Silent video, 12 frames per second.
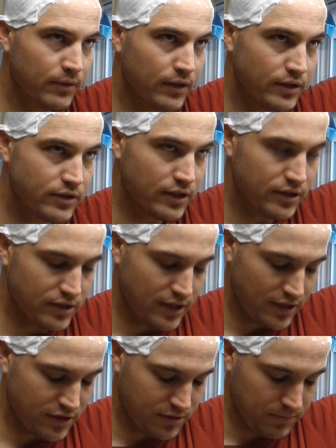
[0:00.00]
That's going to
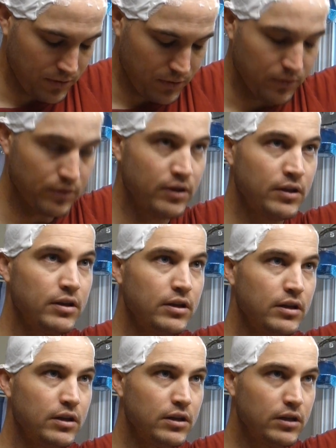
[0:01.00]
stay smooth
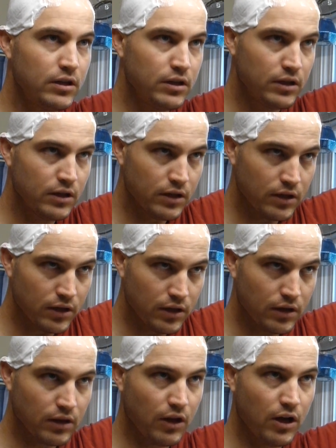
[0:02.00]

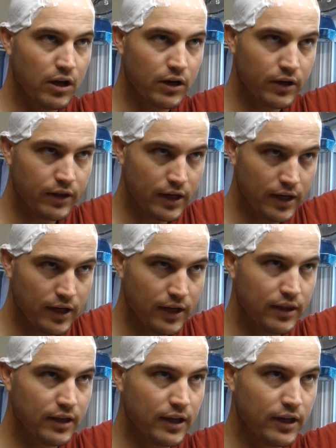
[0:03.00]
longer than
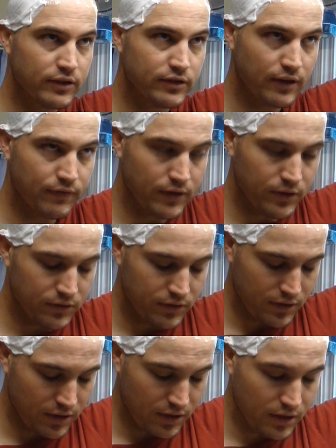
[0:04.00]
anything else I've used.